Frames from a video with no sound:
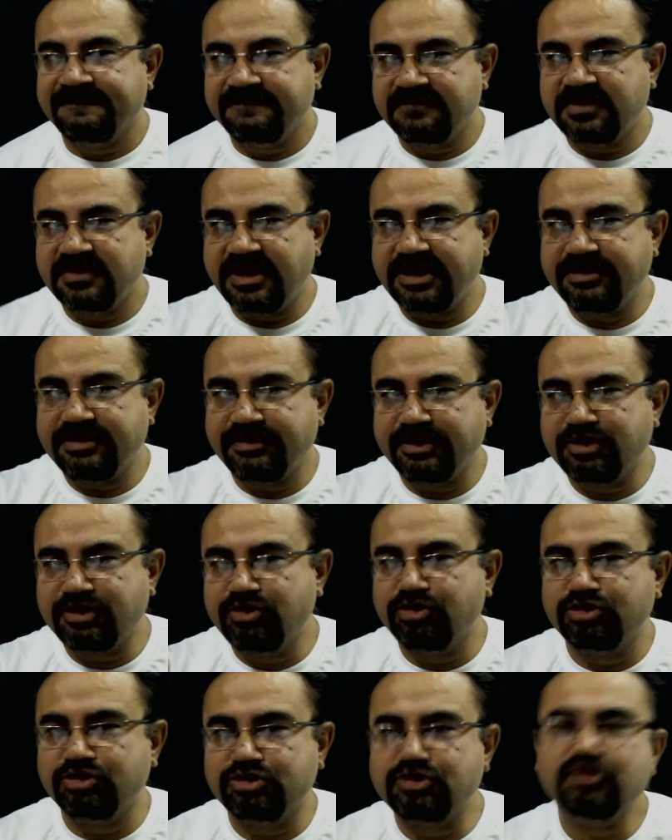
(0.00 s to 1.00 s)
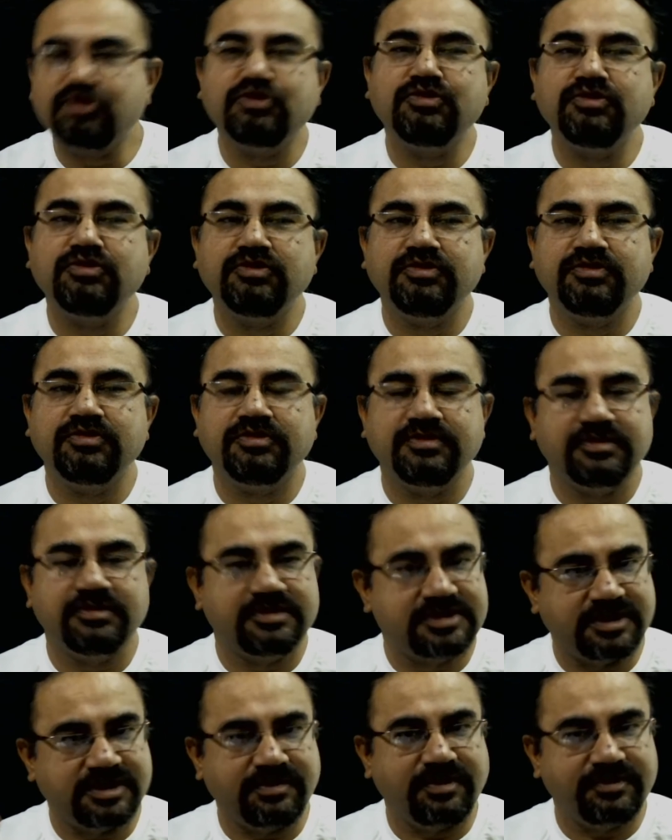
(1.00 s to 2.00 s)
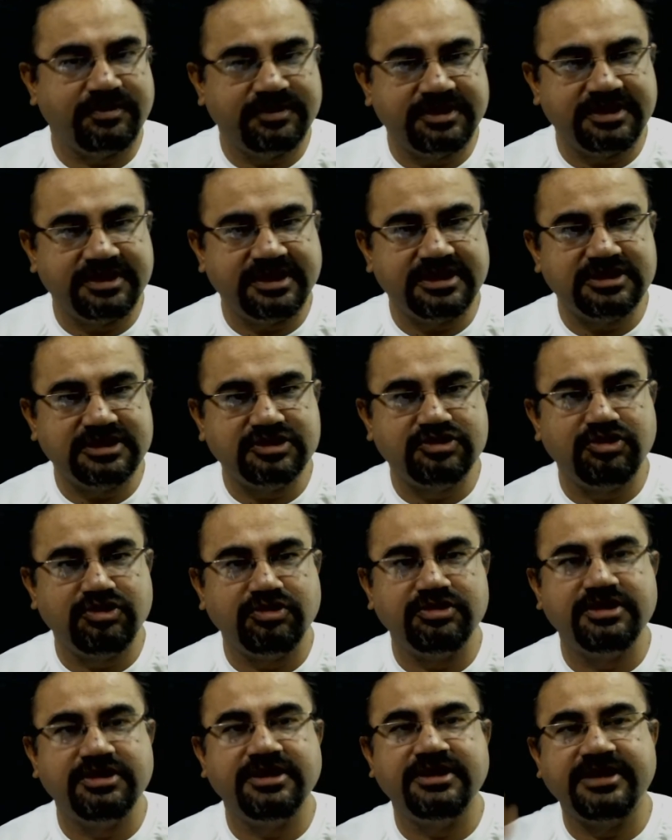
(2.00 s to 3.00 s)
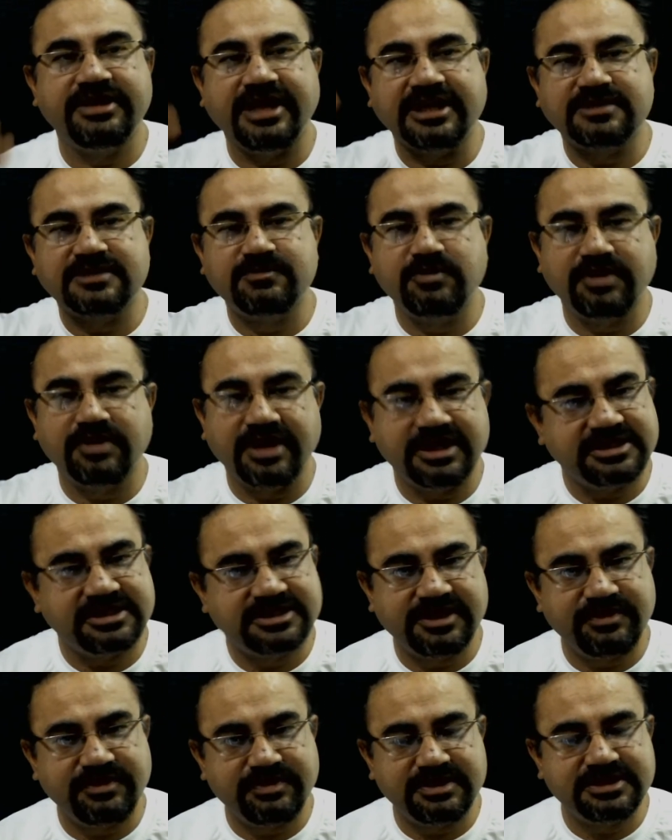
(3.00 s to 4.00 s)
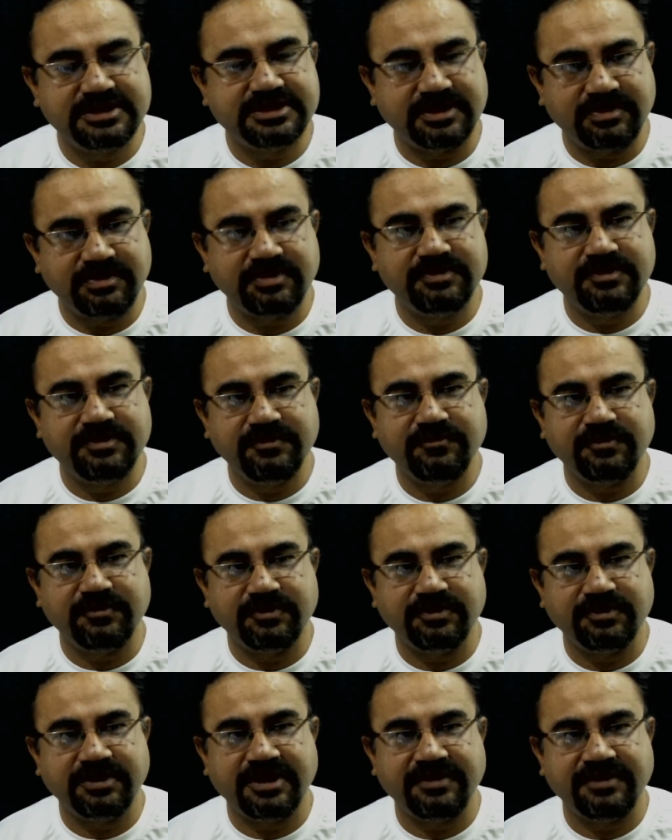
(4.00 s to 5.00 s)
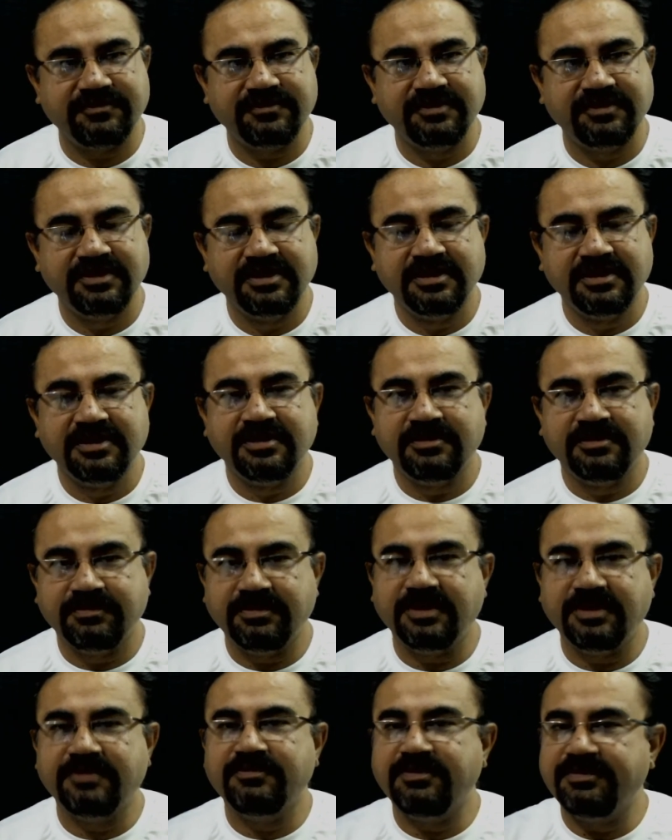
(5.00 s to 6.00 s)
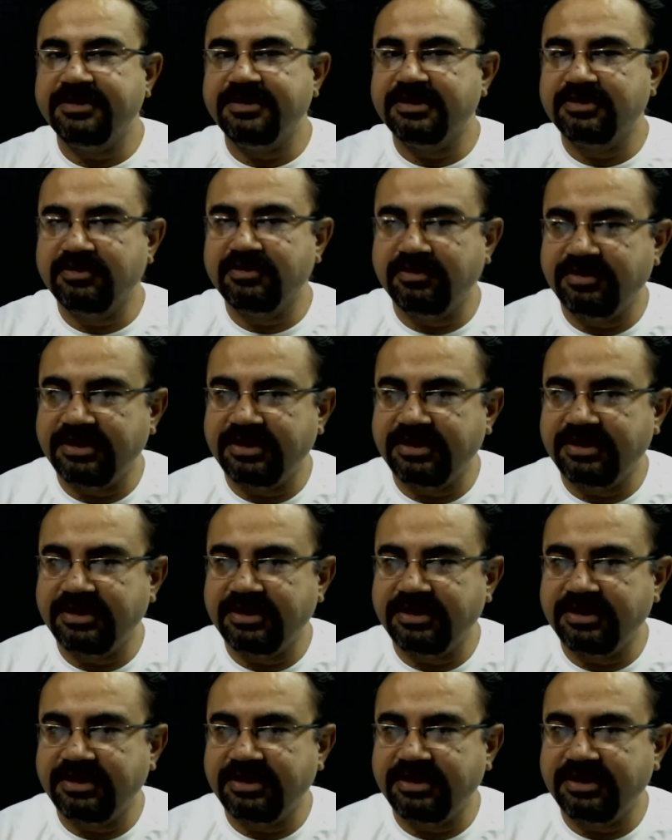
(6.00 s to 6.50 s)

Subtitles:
let me go through some of the things, though the textbook has given some of the photograph, but we will go